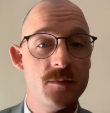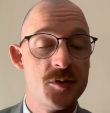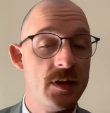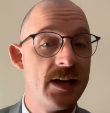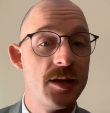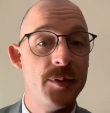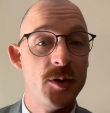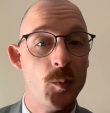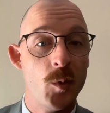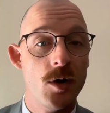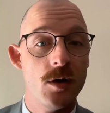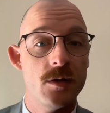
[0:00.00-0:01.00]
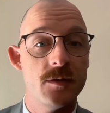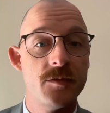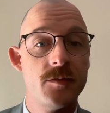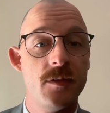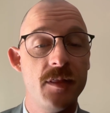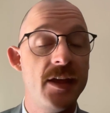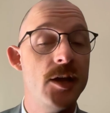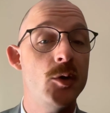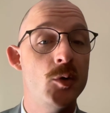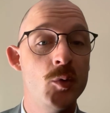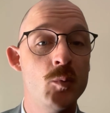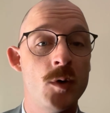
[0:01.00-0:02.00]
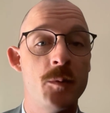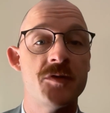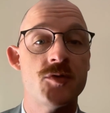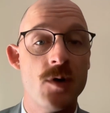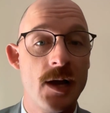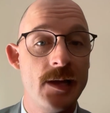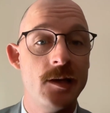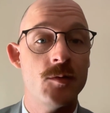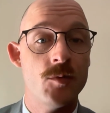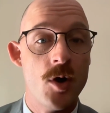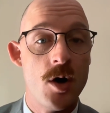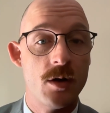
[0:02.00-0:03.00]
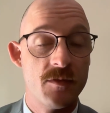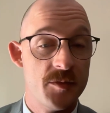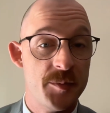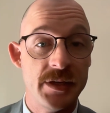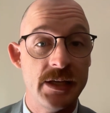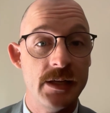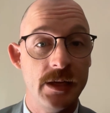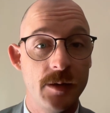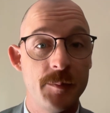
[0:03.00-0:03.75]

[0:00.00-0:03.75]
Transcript: lack of better words, they knew what was right and wrong from the beginning